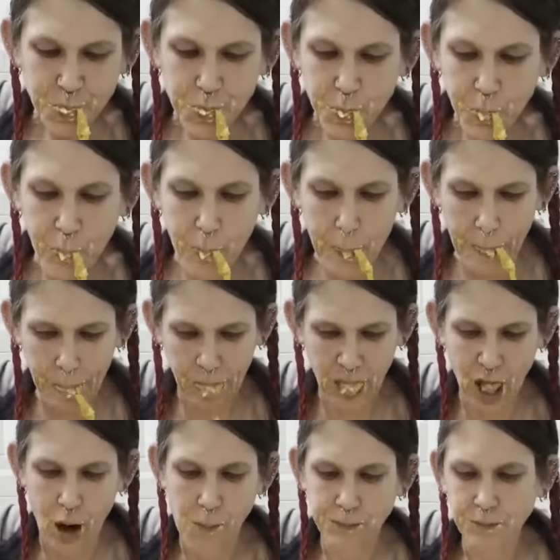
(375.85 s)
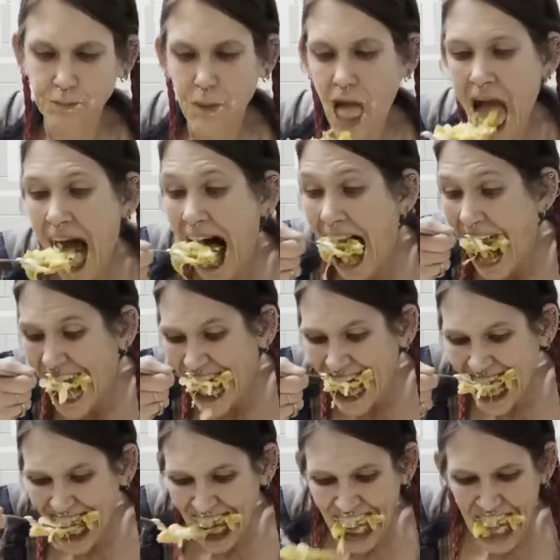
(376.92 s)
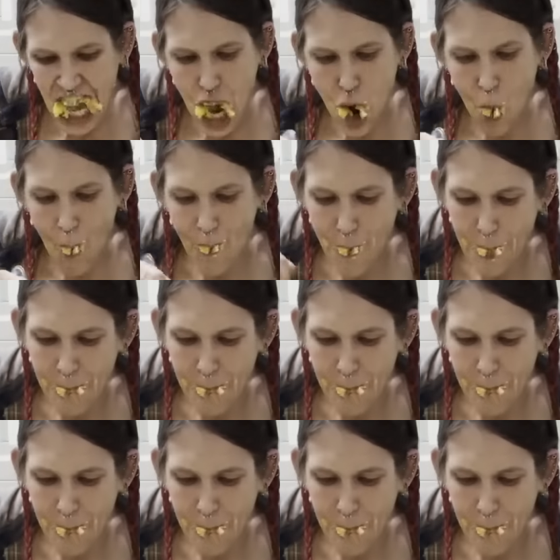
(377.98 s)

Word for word: So I'm over here like bouncing around with the baby grabbed in.